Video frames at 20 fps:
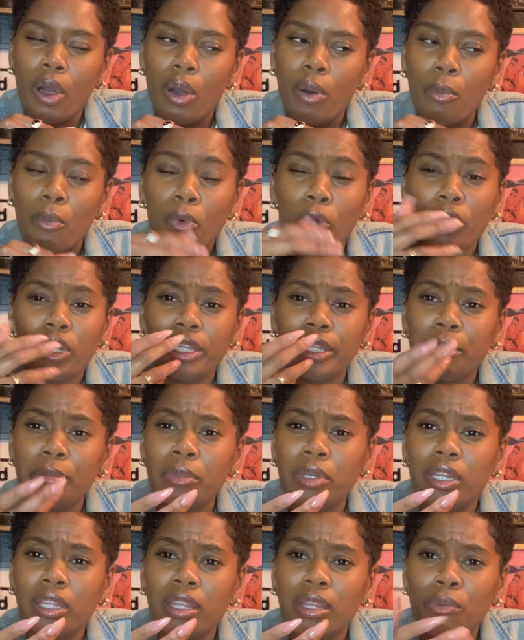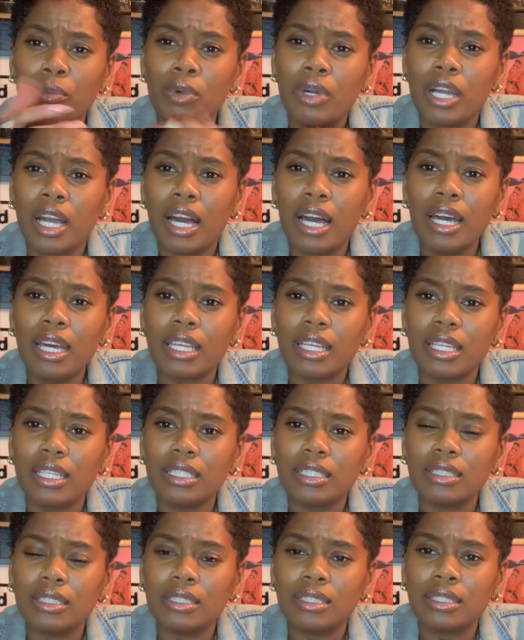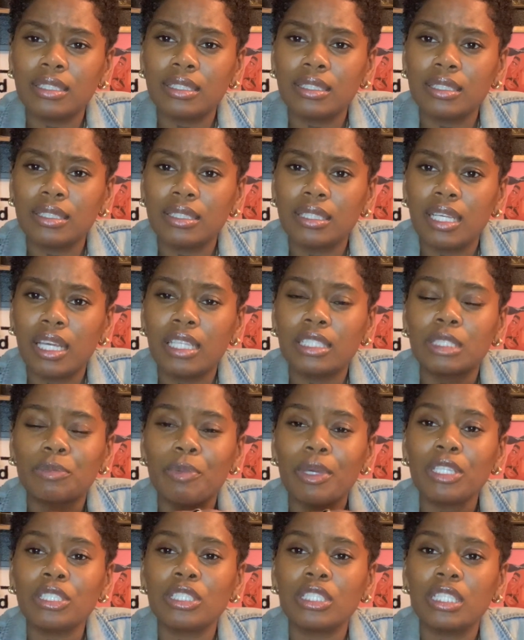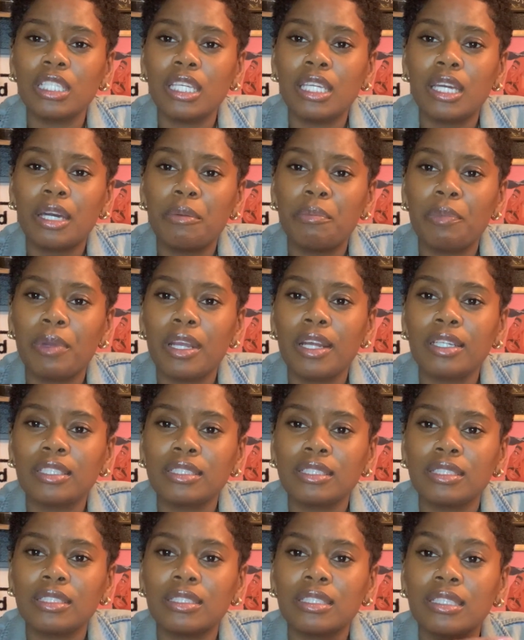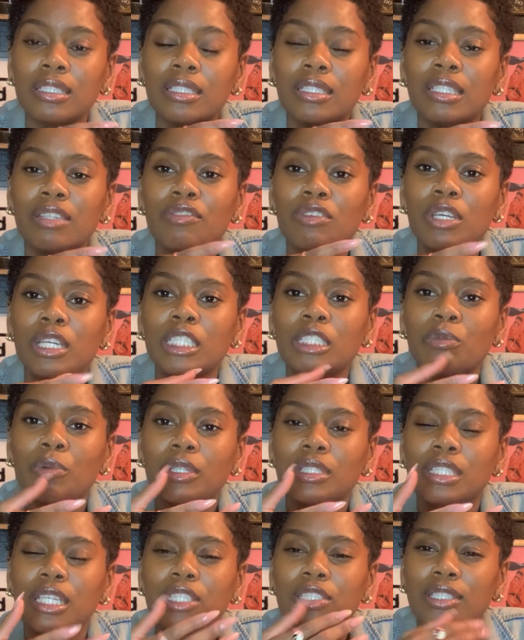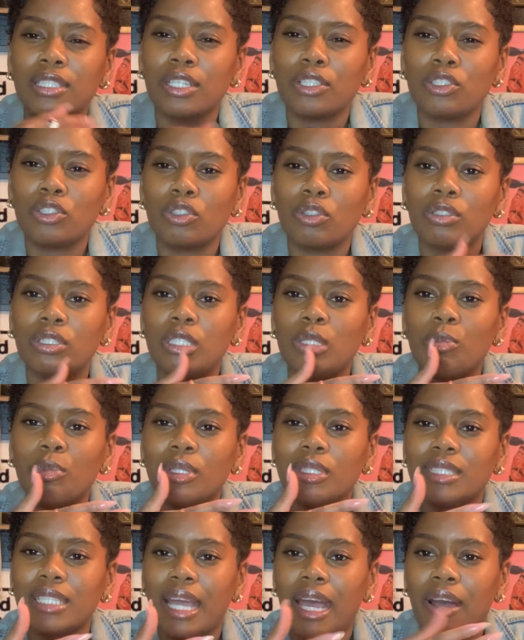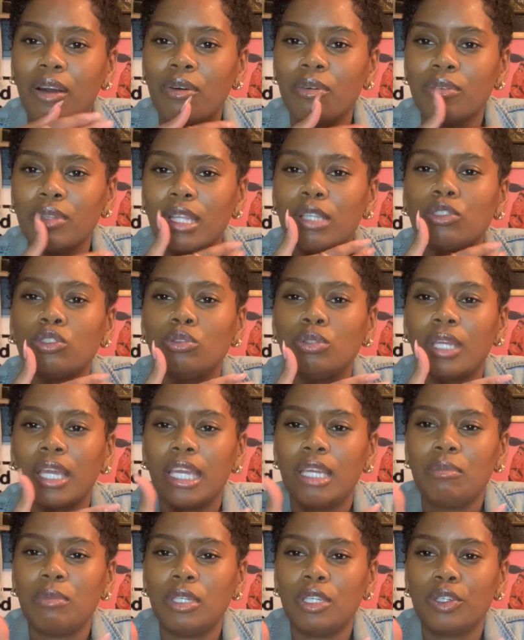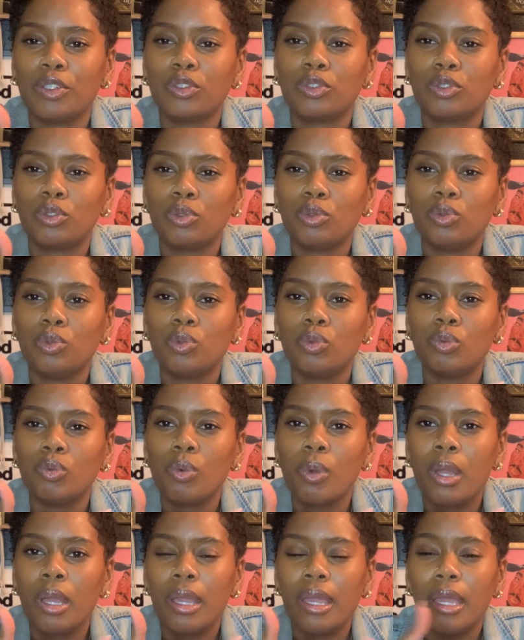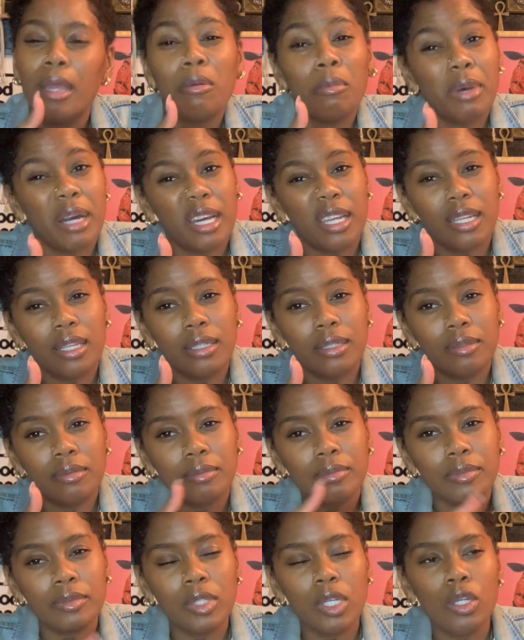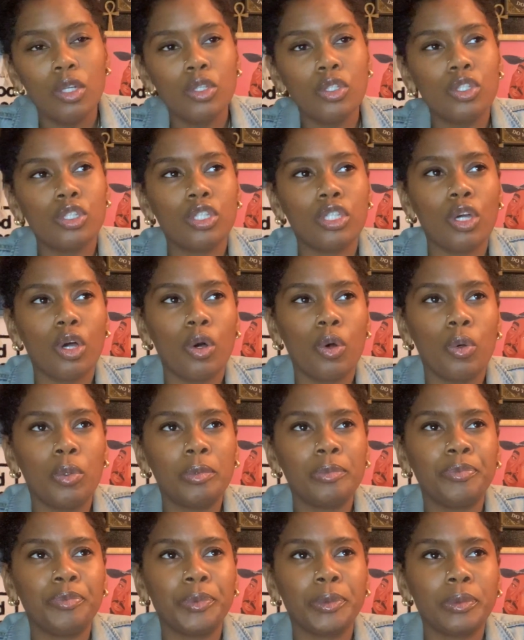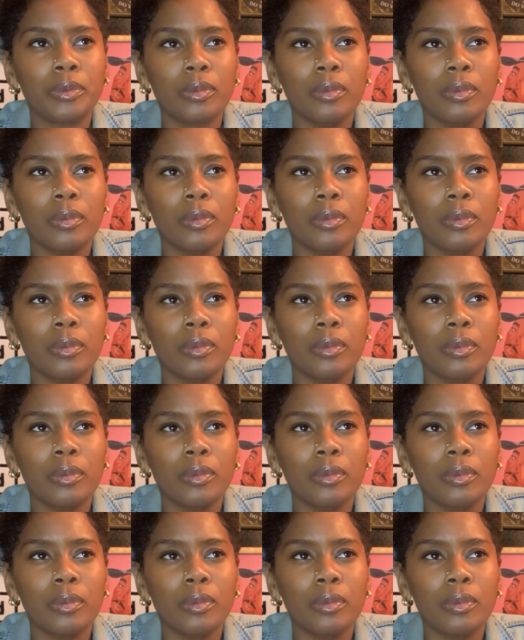more limited than what God is, especially in comparison to the level of expectation that you know deep and down that you came here to embody. So,